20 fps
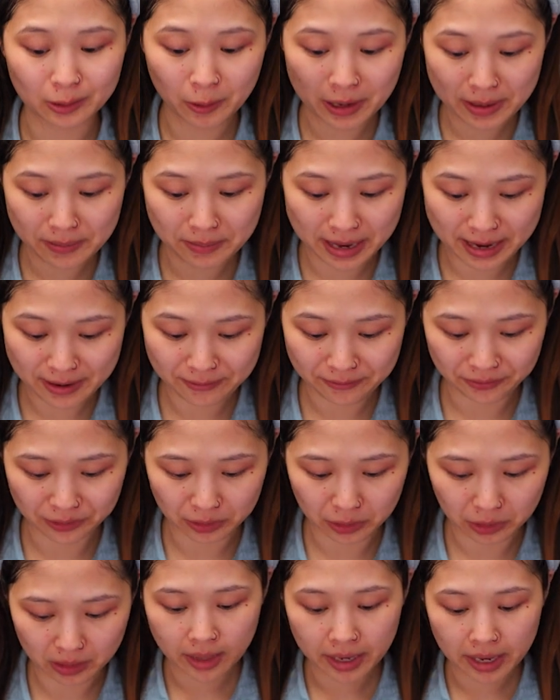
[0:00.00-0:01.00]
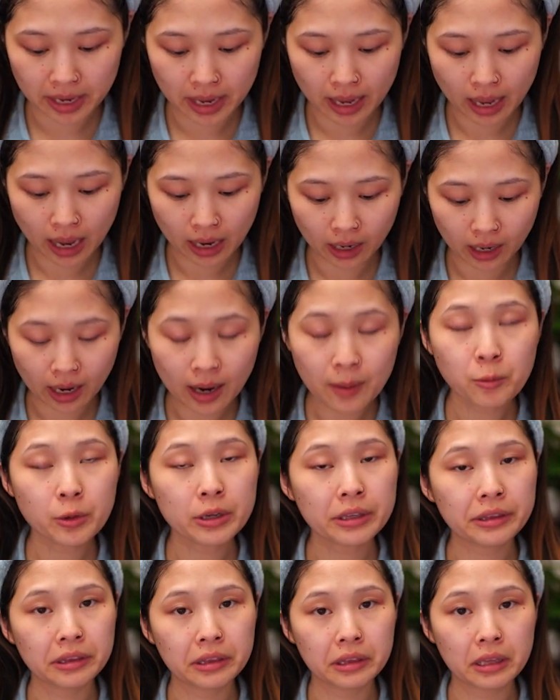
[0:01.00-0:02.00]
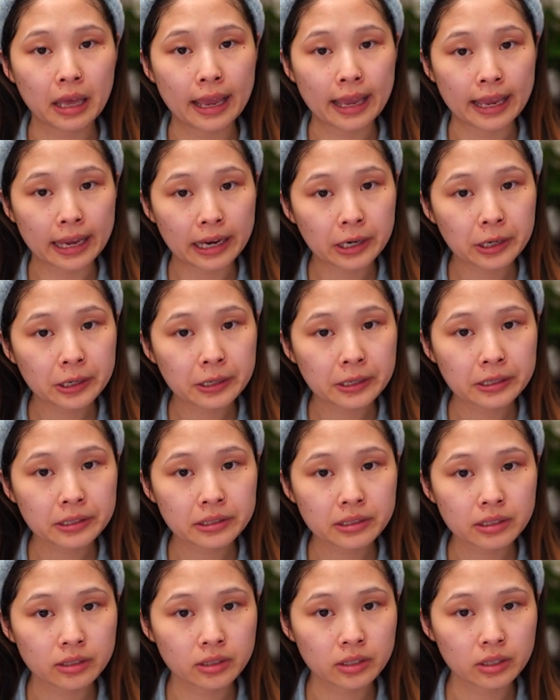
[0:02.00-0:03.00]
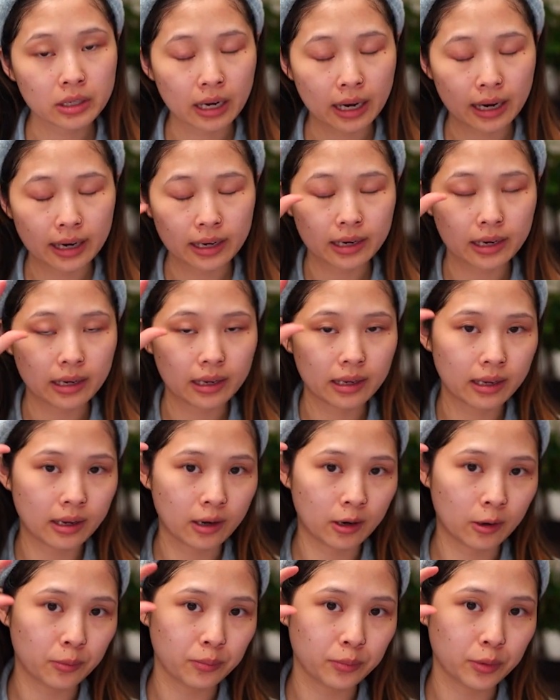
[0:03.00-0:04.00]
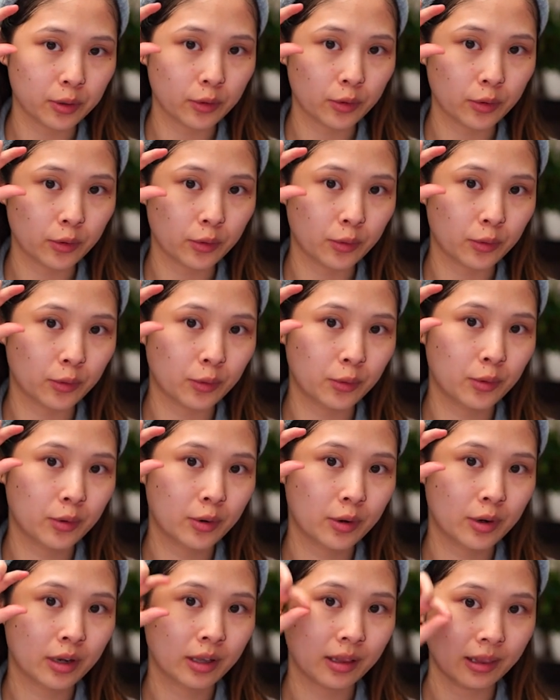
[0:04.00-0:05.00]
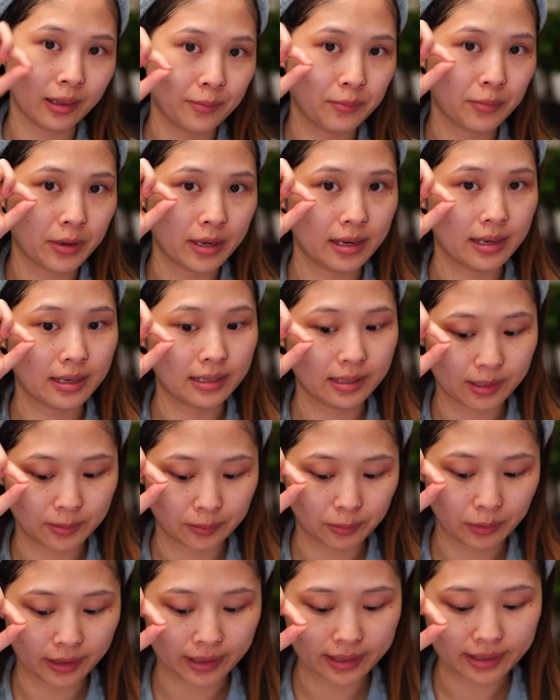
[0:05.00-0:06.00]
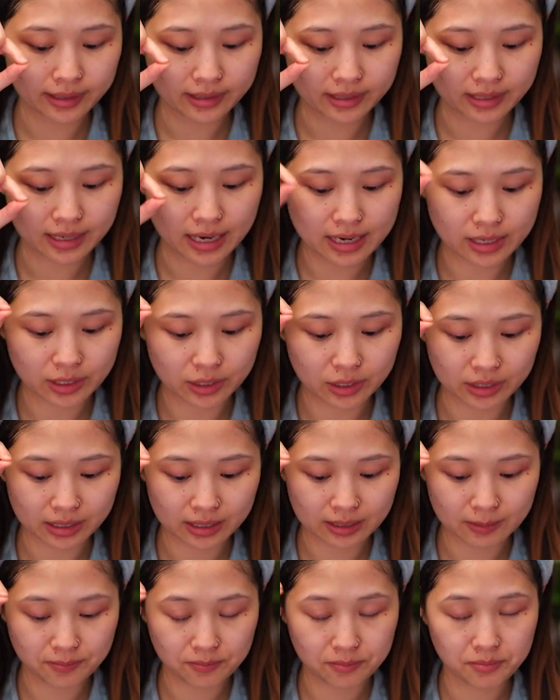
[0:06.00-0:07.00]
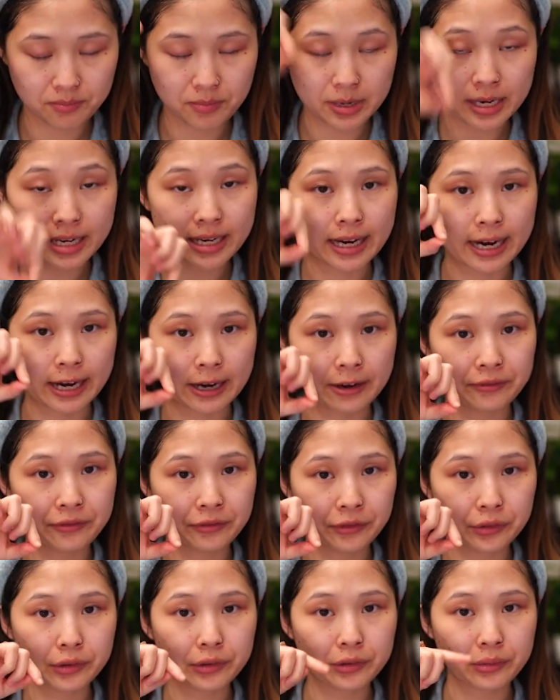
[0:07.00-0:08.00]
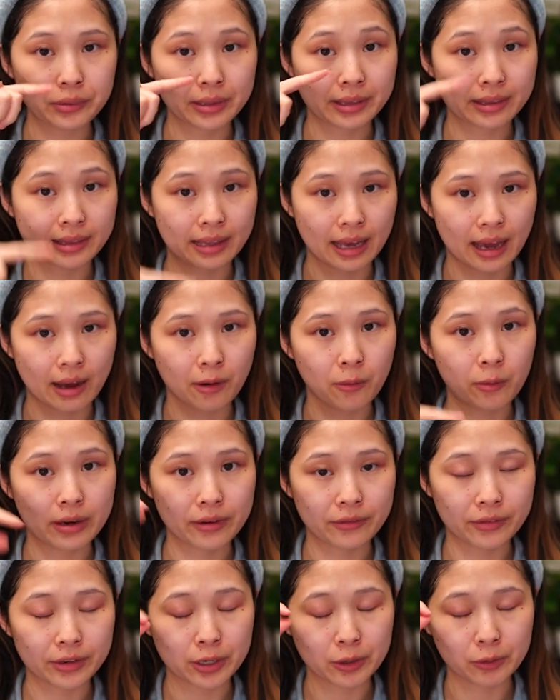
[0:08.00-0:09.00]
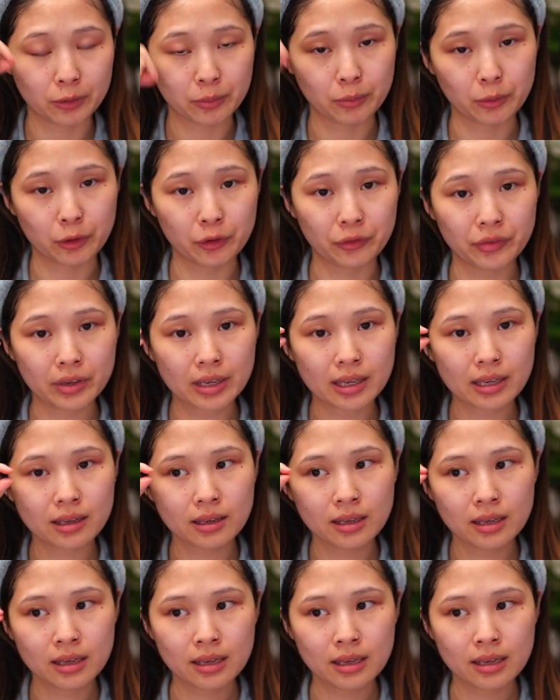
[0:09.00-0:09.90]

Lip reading: quite painful. They come with anchors to kind of help you clip it into place, and just being careful with that whenever you remove it,